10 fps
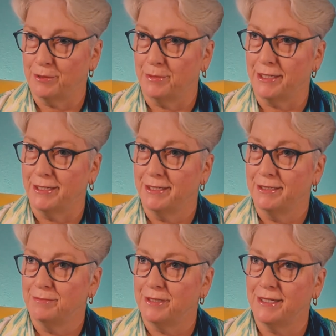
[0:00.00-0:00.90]
with me
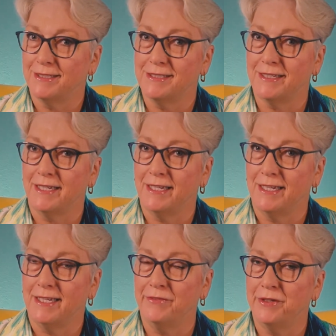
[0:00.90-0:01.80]
because
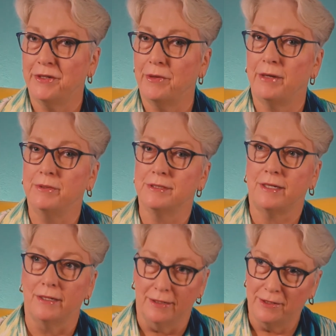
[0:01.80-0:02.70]
even though I was
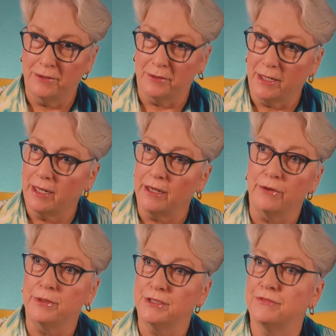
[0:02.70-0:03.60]
alone, I
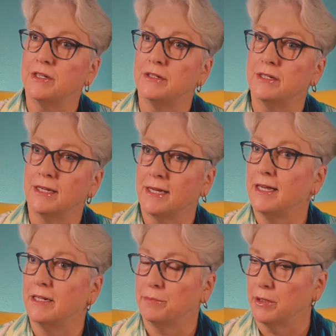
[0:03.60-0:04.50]
always felt like I
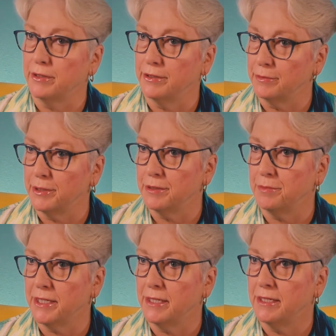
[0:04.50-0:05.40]
had a partner with
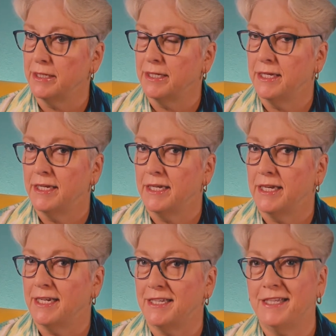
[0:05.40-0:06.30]
me.
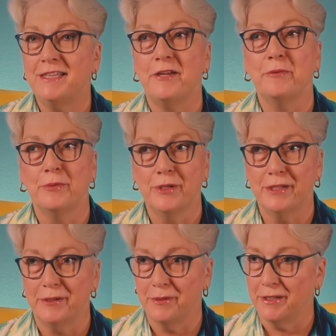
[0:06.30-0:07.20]
And I think they
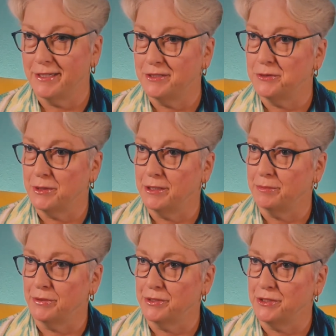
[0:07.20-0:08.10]
really, really enjoyed the
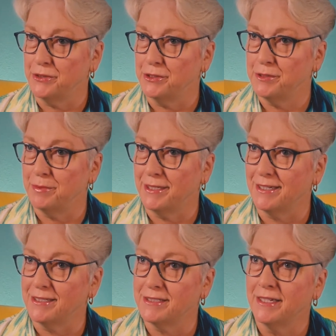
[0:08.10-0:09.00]
pursuits
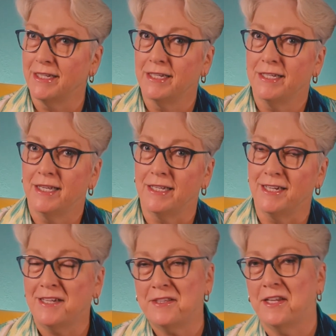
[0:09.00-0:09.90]
because uh,
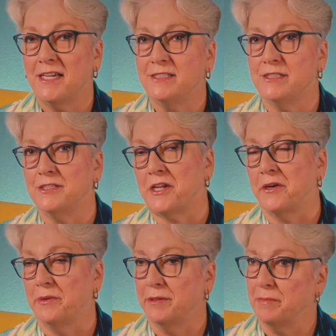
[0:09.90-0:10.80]
not the lights and
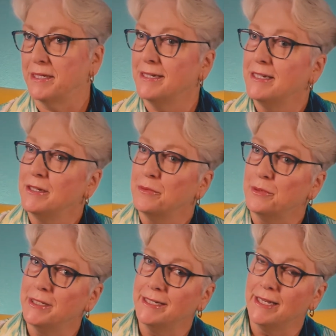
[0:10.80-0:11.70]
siren, but
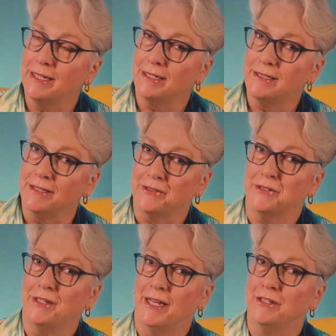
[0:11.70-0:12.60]
we'd get, you
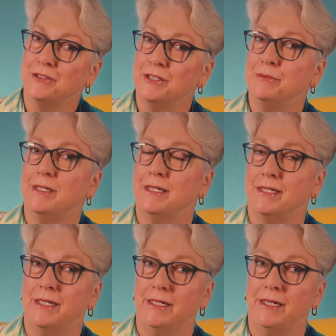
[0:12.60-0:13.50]
know, energy would
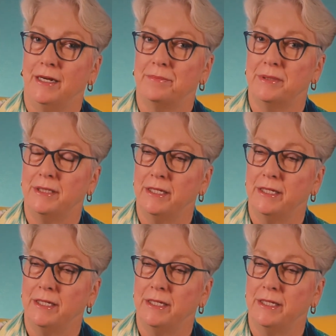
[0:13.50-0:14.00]
get keyed up and